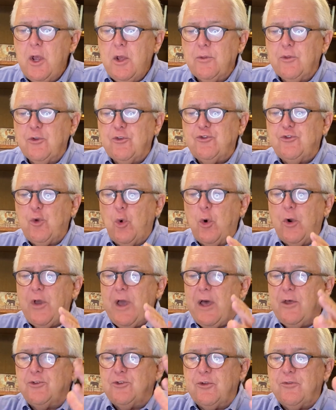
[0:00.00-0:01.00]
The
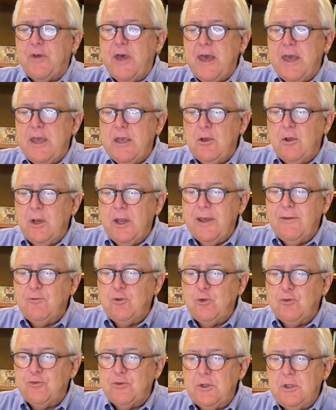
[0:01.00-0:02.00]
storehouse of hail have
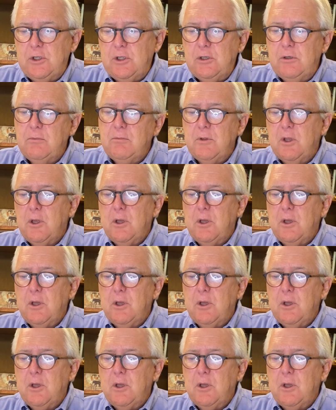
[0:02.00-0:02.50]
you seen,